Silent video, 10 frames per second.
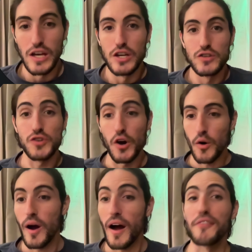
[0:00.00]

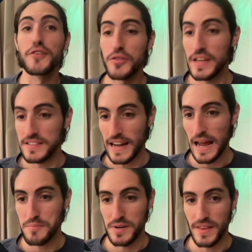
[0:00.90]
So, a few things that
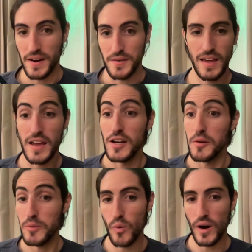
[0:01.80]
happened there.
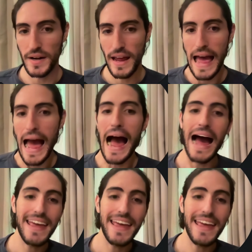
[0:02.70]
Number one, I